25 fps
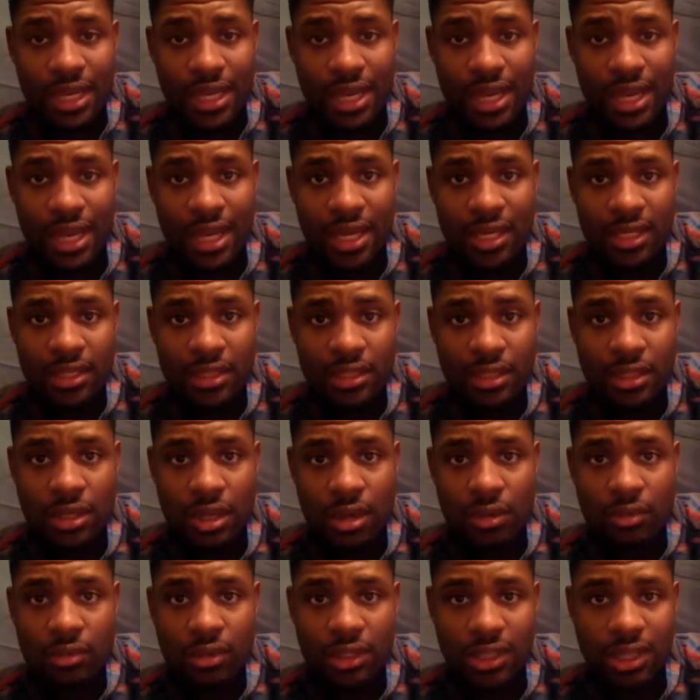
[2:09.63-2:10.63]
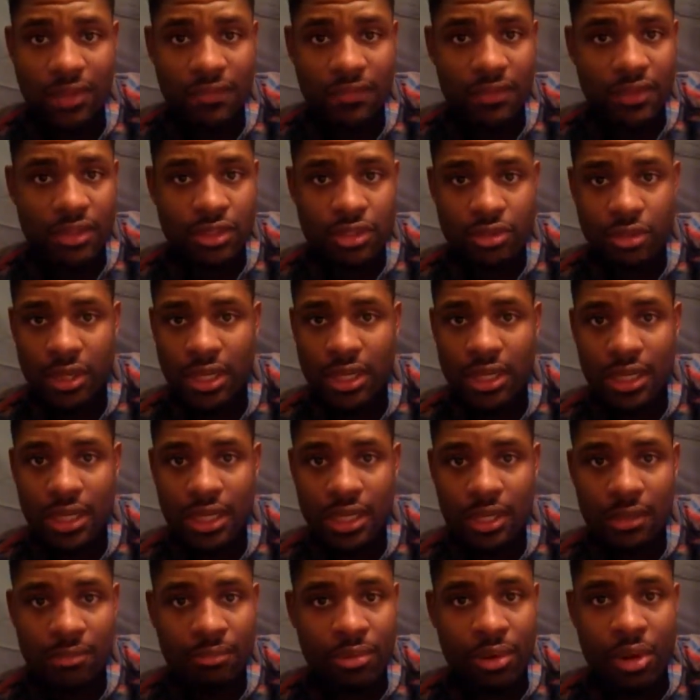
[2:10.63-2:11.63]
And, living,
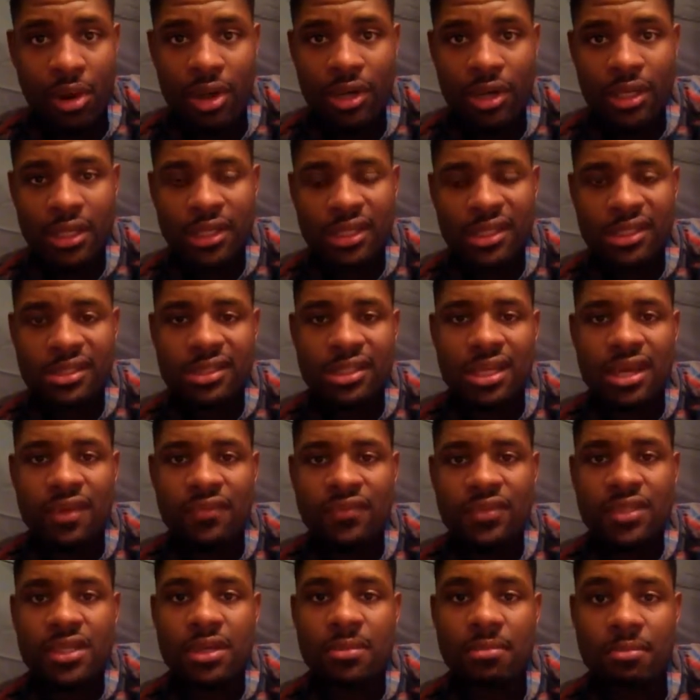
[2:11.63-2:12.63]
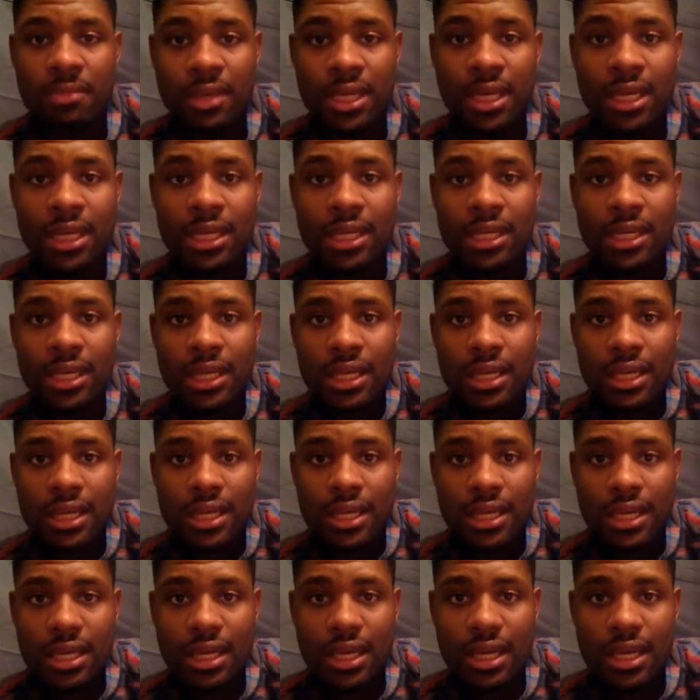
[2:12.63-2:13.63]
drinking, and partying and stuff, to me,
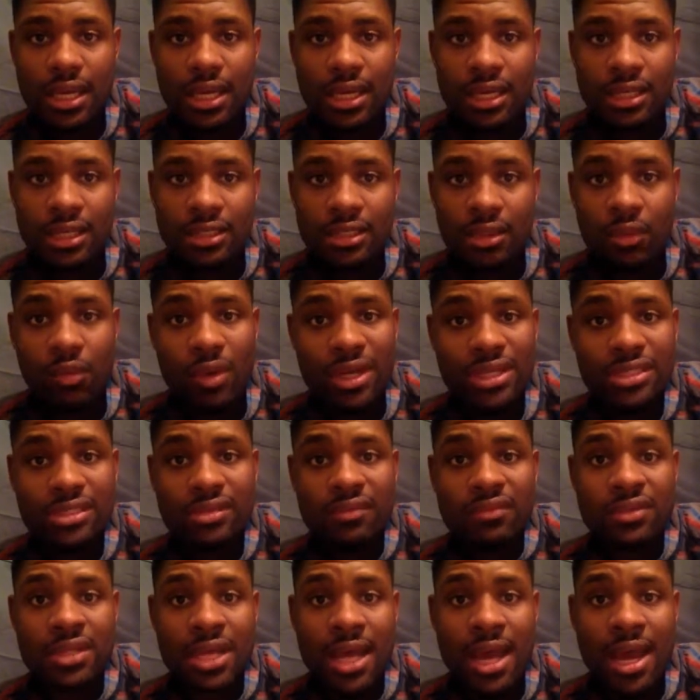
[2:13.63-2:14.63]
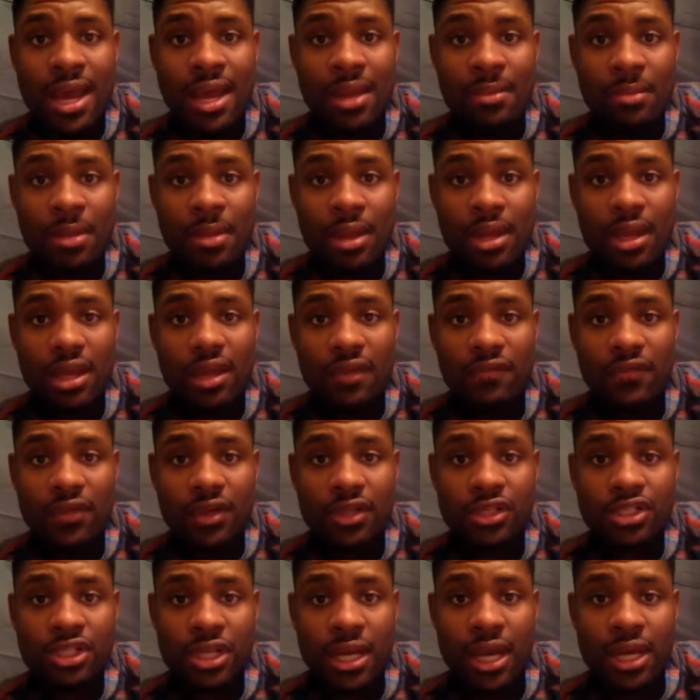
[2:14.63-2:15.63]
is a waste of time if
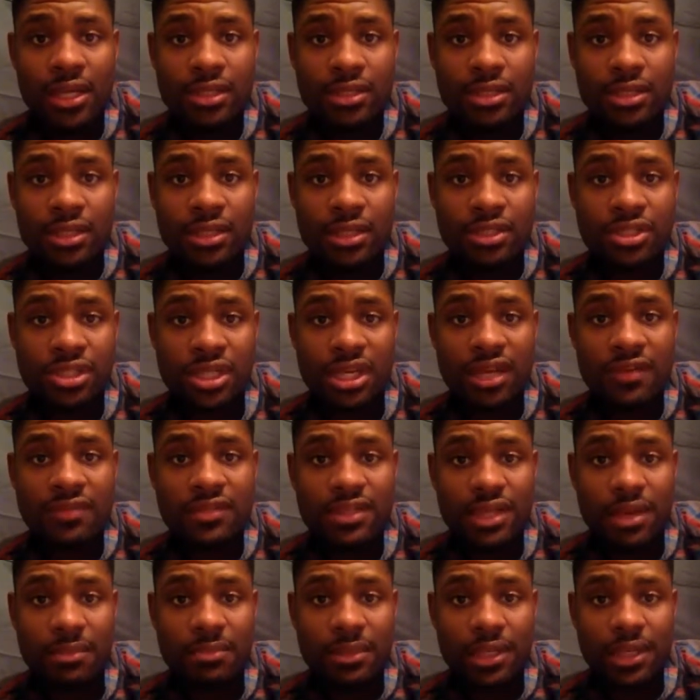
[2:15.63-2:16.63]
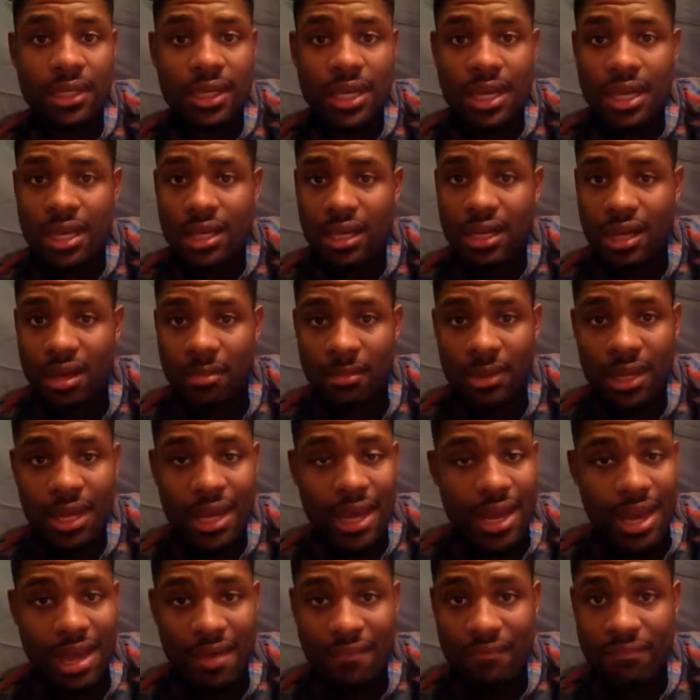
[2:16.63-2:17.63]
you're trying to achieve something. Now, me,
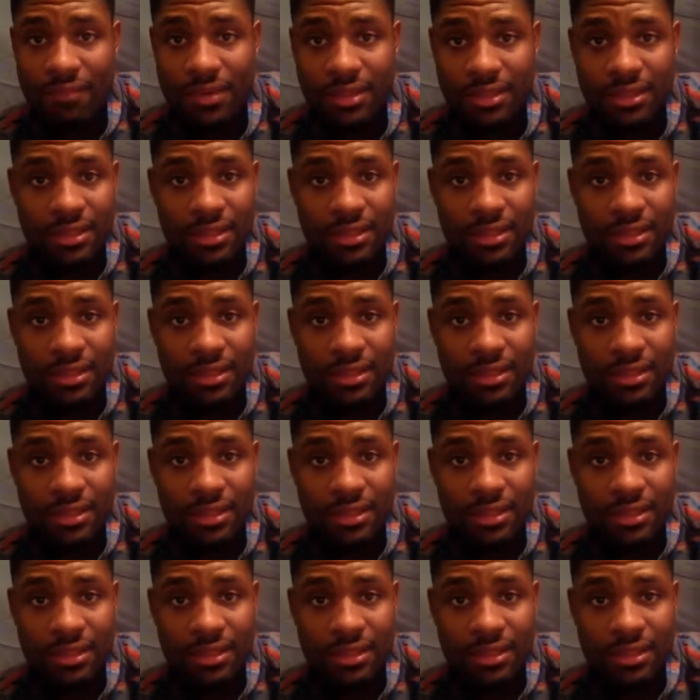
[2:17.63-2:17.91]
I have